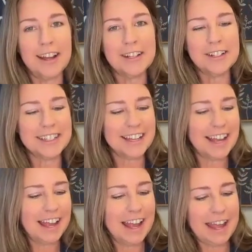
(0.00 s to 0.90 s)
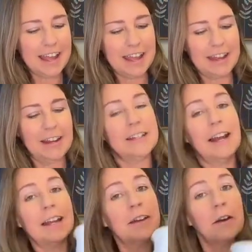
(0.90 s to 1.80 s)
child and
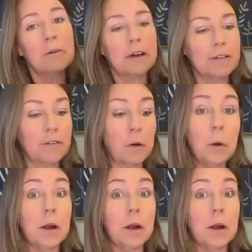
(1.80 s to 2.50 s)
a Diet Coke, of